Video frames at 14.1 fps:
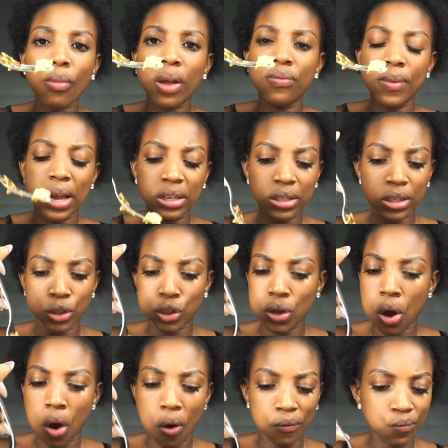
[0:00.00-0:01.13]
Nice and
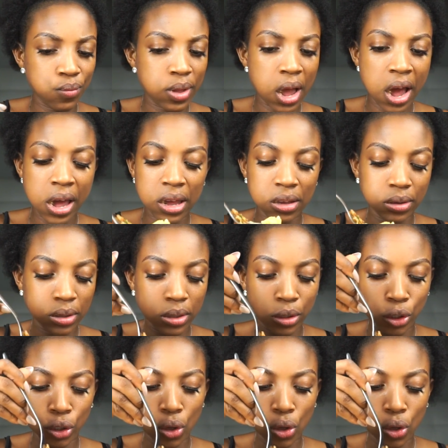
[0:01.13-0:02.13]
soft, nice and